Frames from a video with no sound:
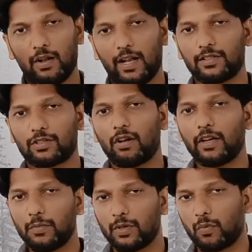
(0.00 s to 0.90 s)
Let's
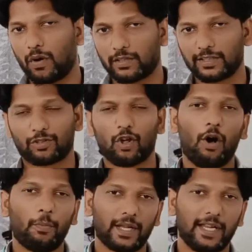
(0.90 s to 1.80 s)
talk about what are the
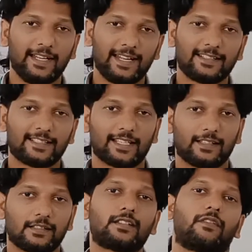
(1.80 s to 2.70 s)
top intent
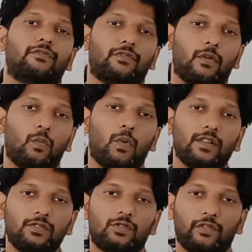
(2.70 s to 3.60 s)
signals that
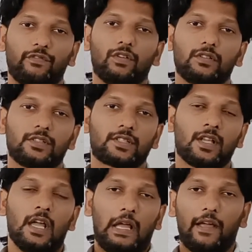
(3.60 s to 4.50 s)
one should
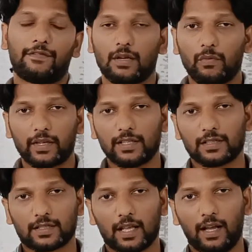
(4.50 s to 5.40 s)
focus if someone
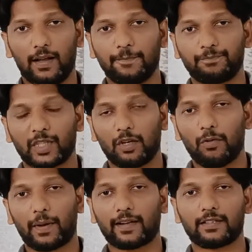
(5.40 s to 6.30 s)
is,
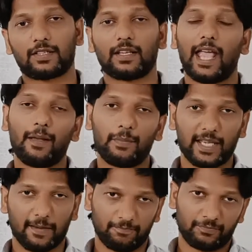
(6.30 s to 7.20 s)
practicing
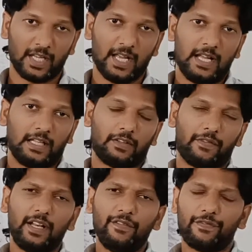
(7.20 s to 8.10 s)
ABM. The
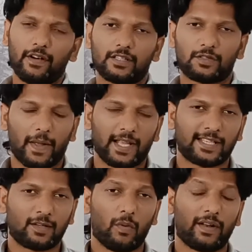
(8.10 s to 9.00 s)
very first
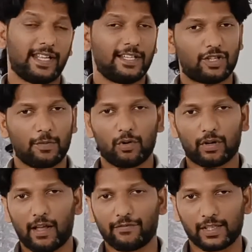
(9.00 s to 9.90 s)
basic one is
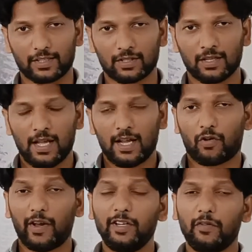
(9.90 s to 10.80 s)
demographics.
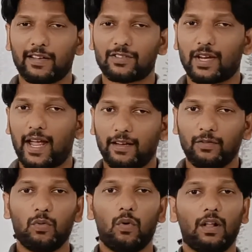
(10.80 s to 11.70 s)
Trying to understand
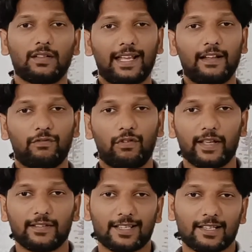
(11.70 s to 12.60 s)
who all the
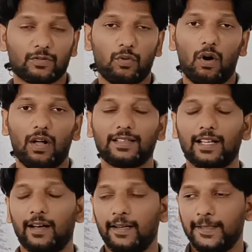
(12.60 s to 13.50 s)
influencers, who all
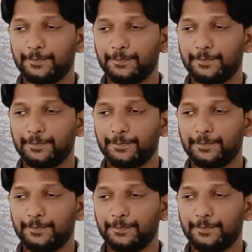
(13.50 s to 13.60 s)
the